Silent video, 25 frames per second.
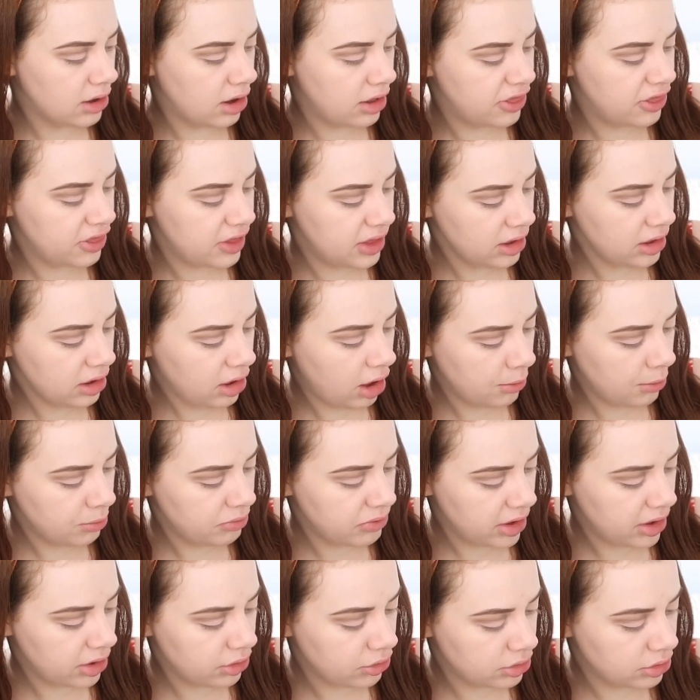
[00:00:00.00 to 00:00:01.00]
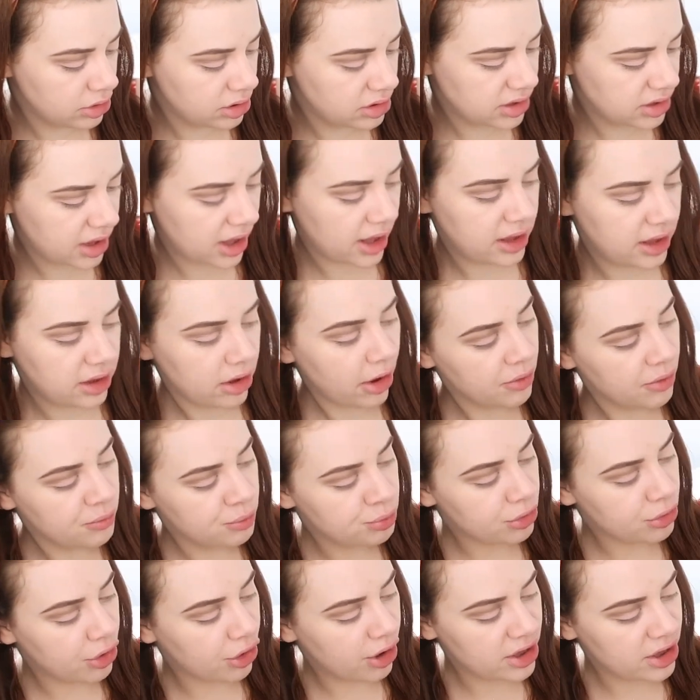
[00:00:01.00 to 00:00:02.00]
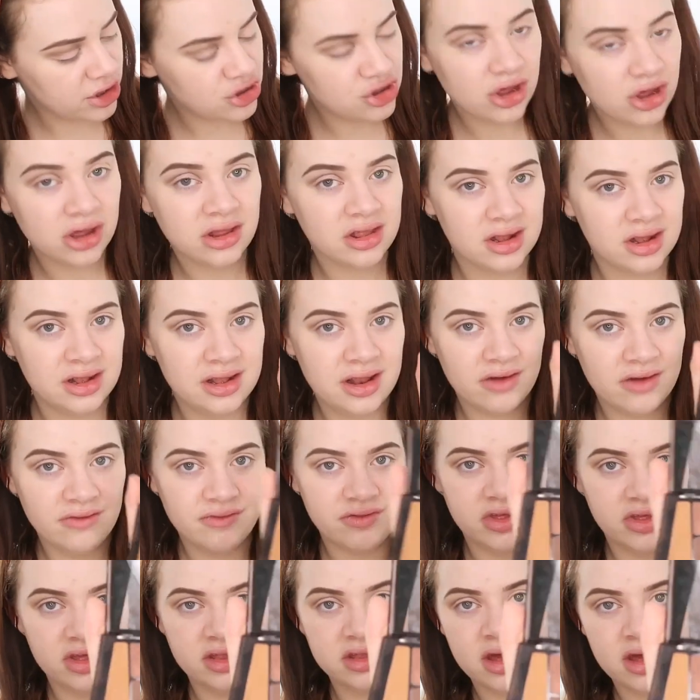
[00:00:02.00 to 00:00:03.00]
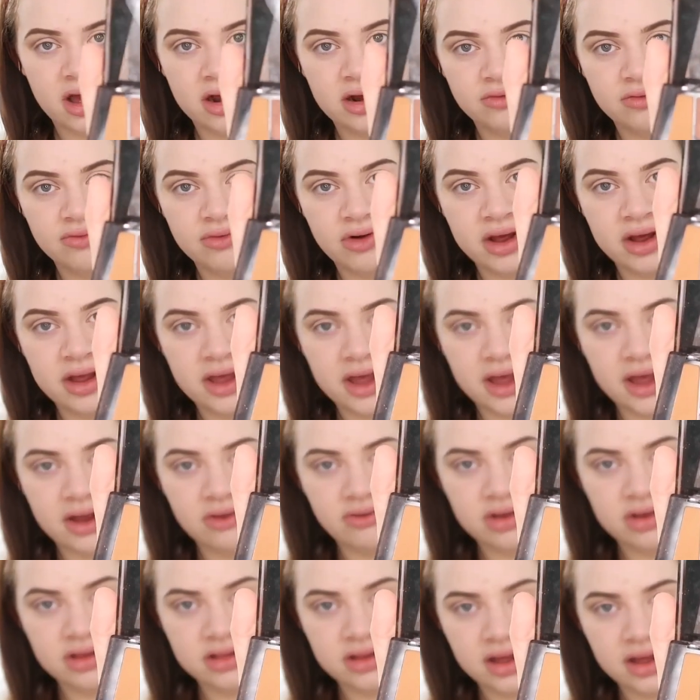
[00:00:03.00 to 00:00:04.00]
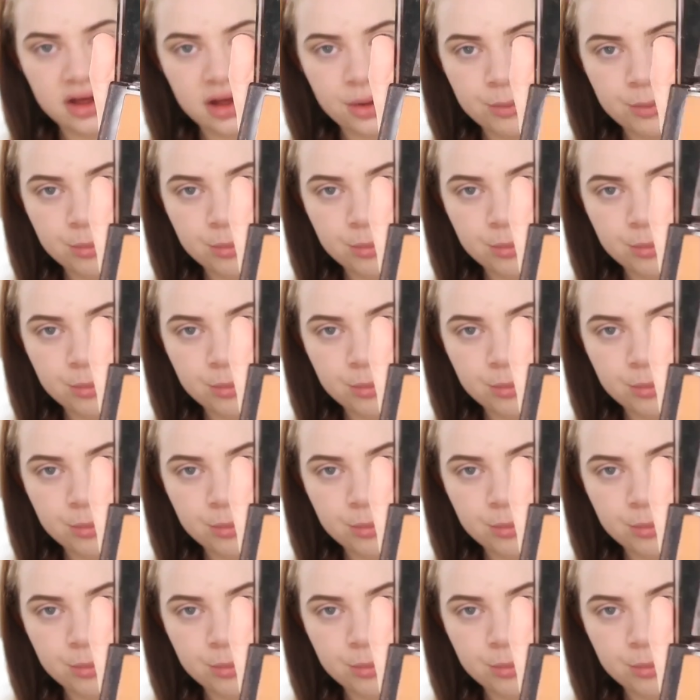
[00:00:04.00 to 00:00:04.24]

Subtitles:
I think I'm then going to take, I just love this colour right here. It's like a